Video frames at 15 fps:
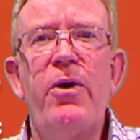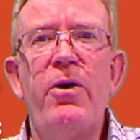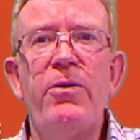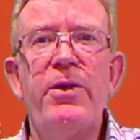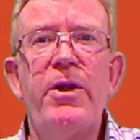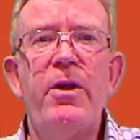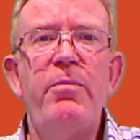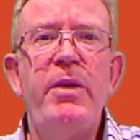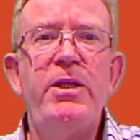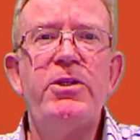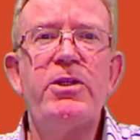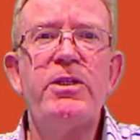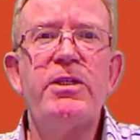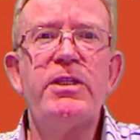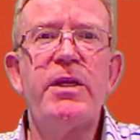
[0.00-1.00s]
on that I
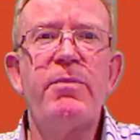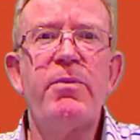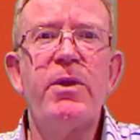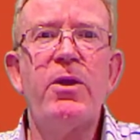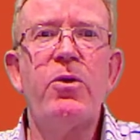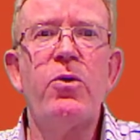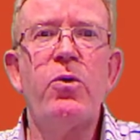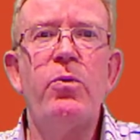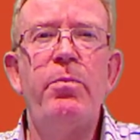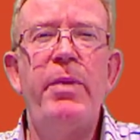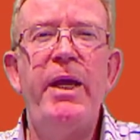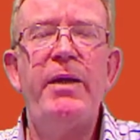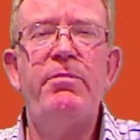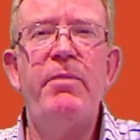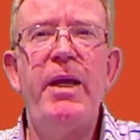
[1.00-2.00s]
mentioned something called
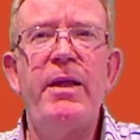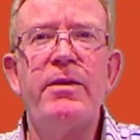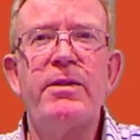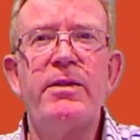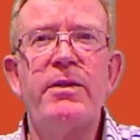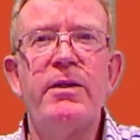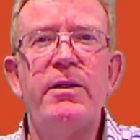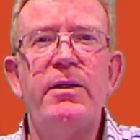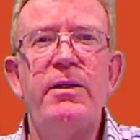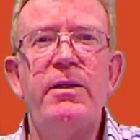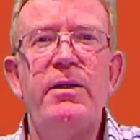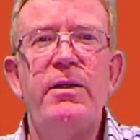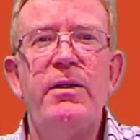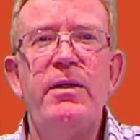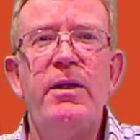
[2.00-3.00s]
bad maths,
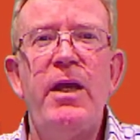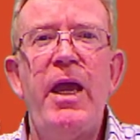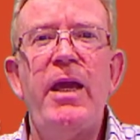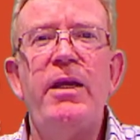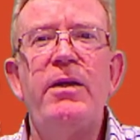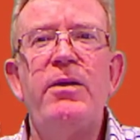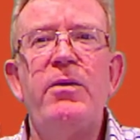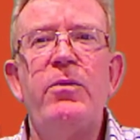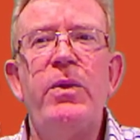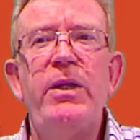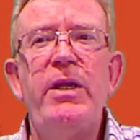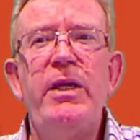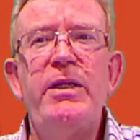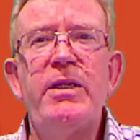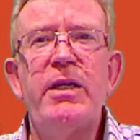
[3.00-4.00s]
and we
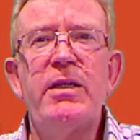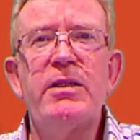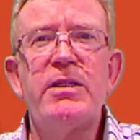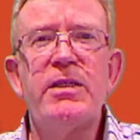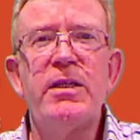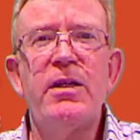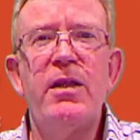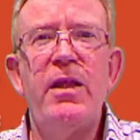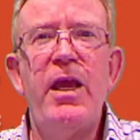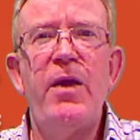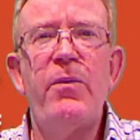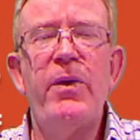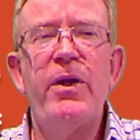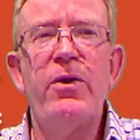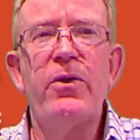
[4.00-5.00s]
need to consider that
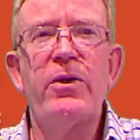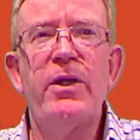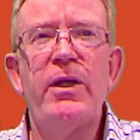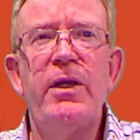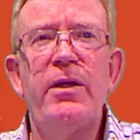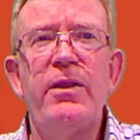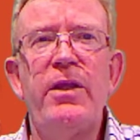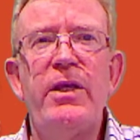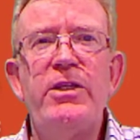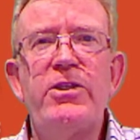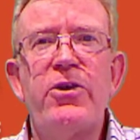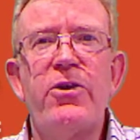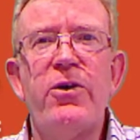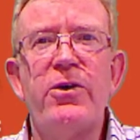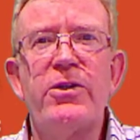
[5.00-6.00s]
when looking at these
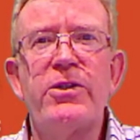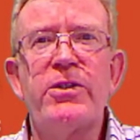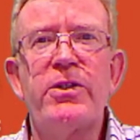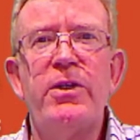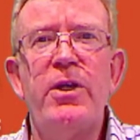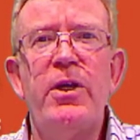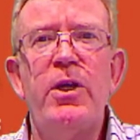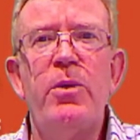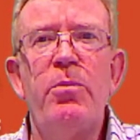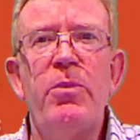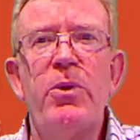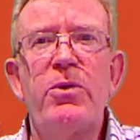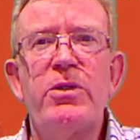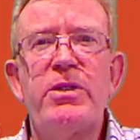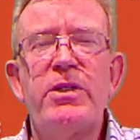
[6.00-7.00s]
costs,
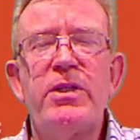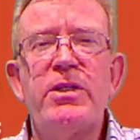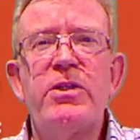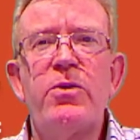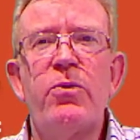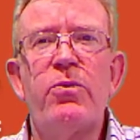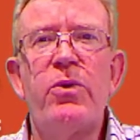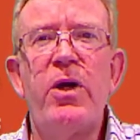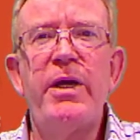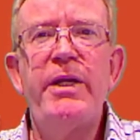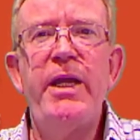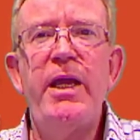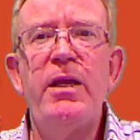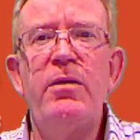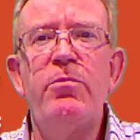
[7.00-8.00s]
because this right
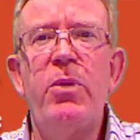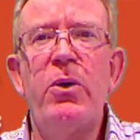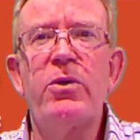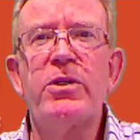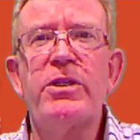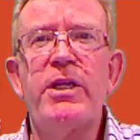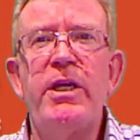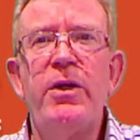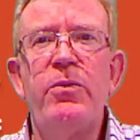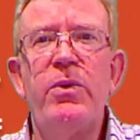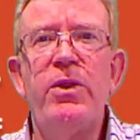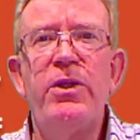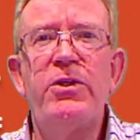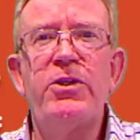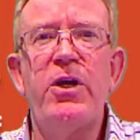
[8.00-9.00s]
hand box here
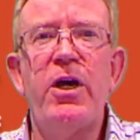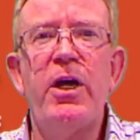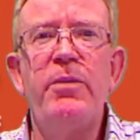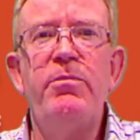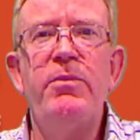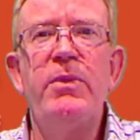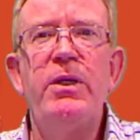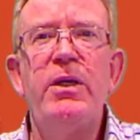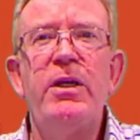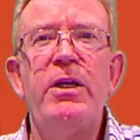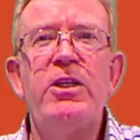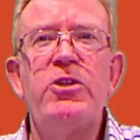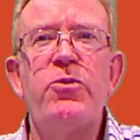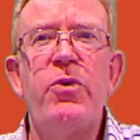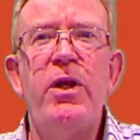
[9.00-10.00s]
with the time
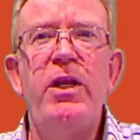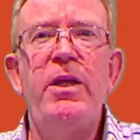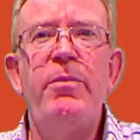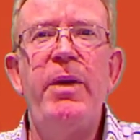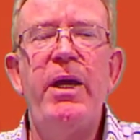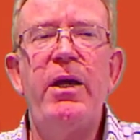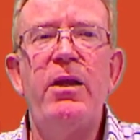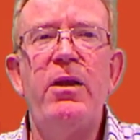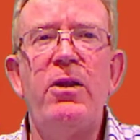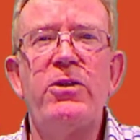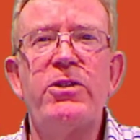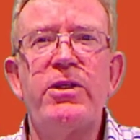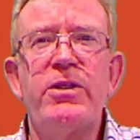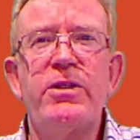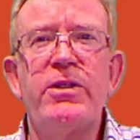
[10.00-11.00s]
is really about
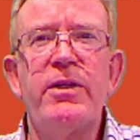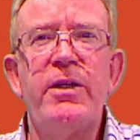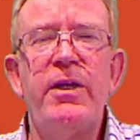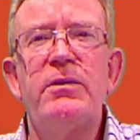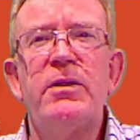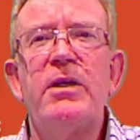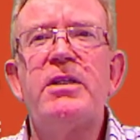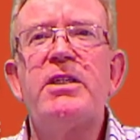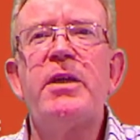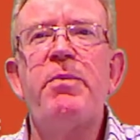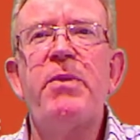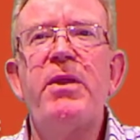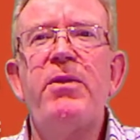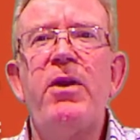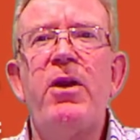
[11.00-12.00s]
losses. It's
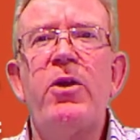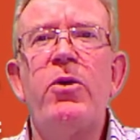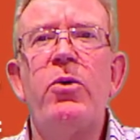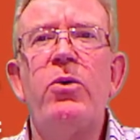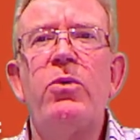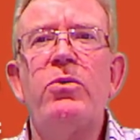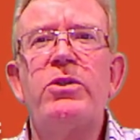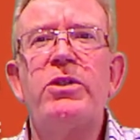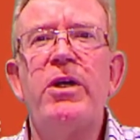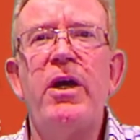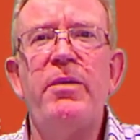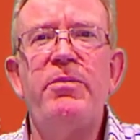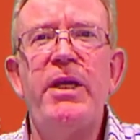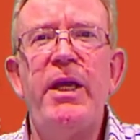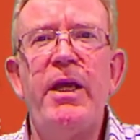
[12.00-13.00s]
something that I call
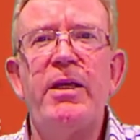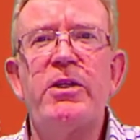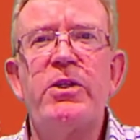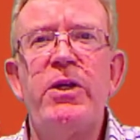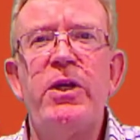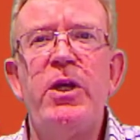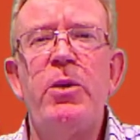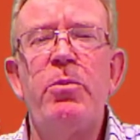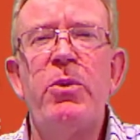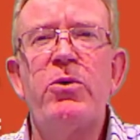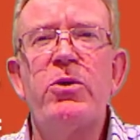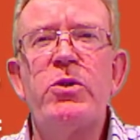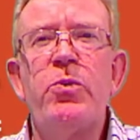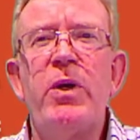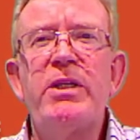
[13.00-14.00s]
time tax,
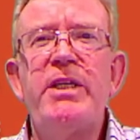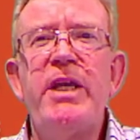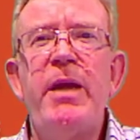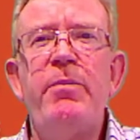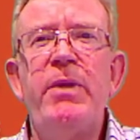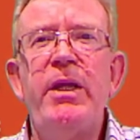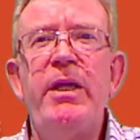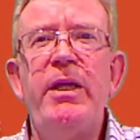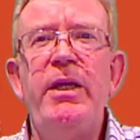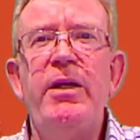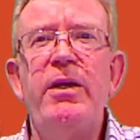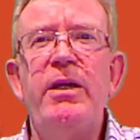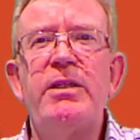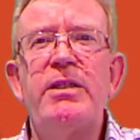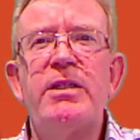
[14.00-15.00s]
because what's happening here
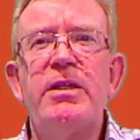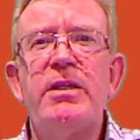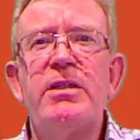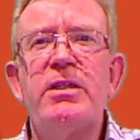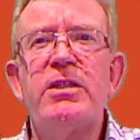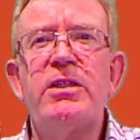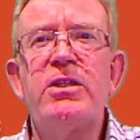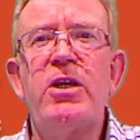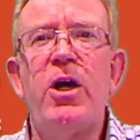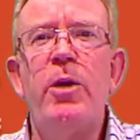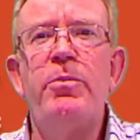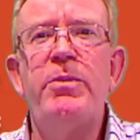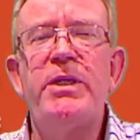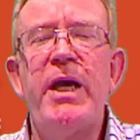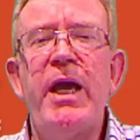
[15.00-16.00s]
is this is
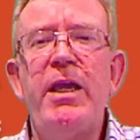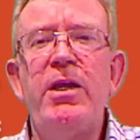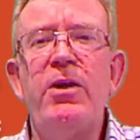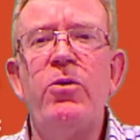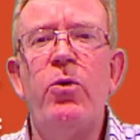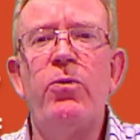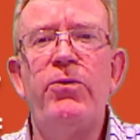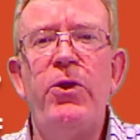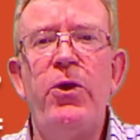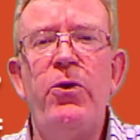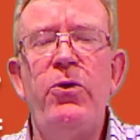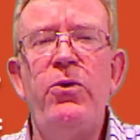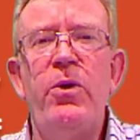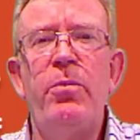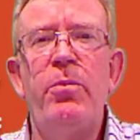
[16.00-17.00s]
time taken off
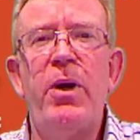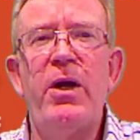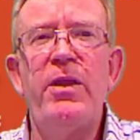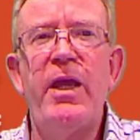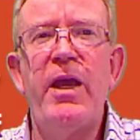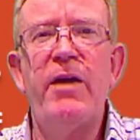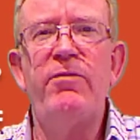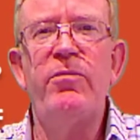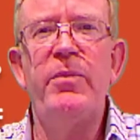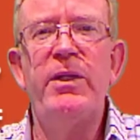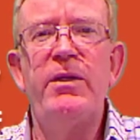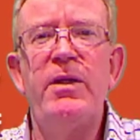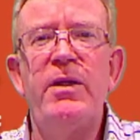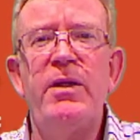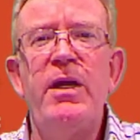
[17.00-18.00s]
you by the
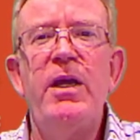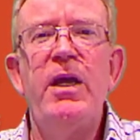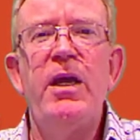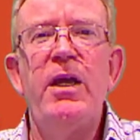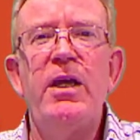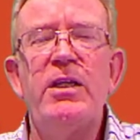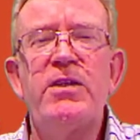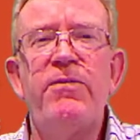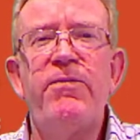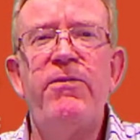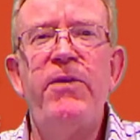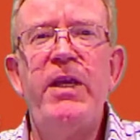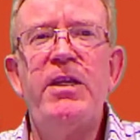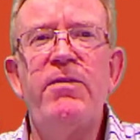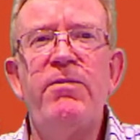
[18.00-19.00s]
government. It's
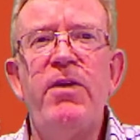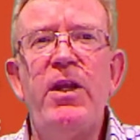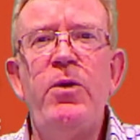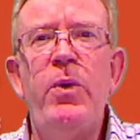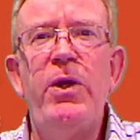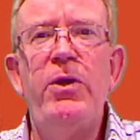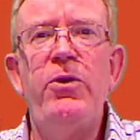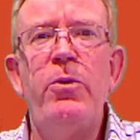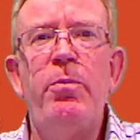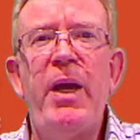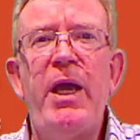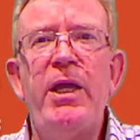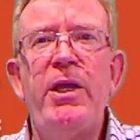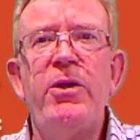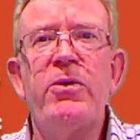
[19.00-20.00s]
effectively where you're
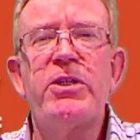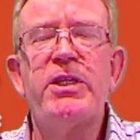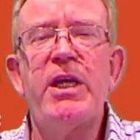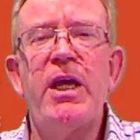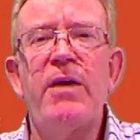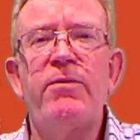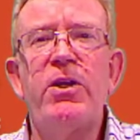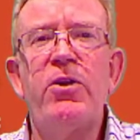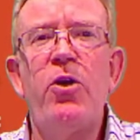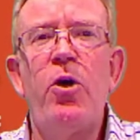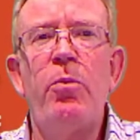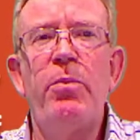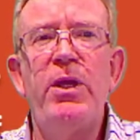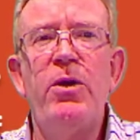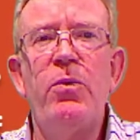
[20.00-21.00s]
paying your staff to
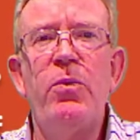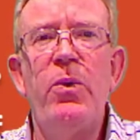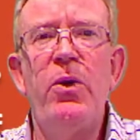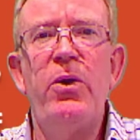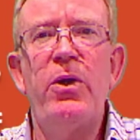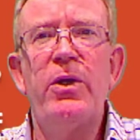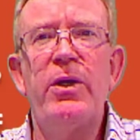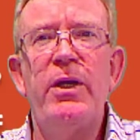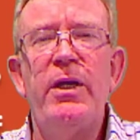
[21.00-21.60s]
not be at work.